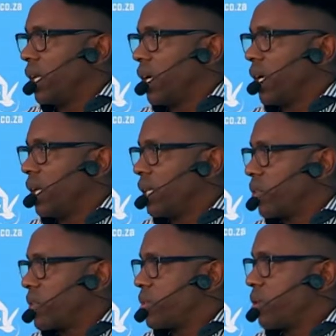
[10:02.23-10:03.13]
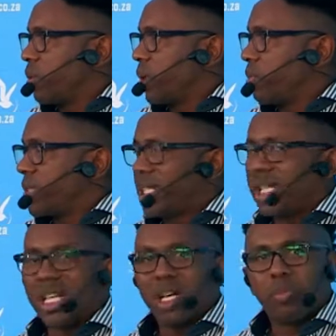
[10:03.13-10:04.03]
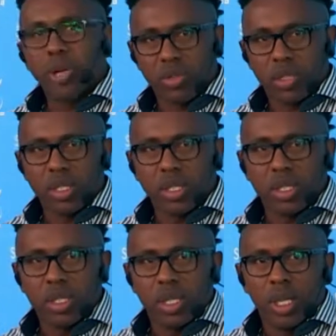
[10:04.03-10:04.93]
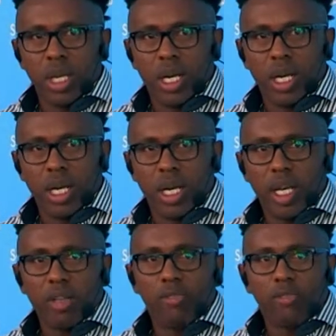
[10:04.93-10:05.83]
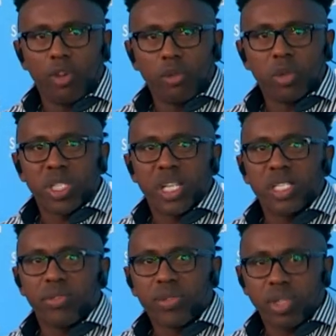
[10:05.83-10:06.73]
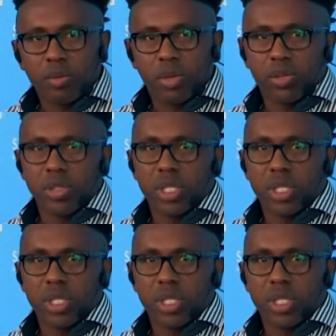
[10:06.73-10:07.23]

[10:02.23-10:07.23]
There was no particular approach, informed or scientific approach to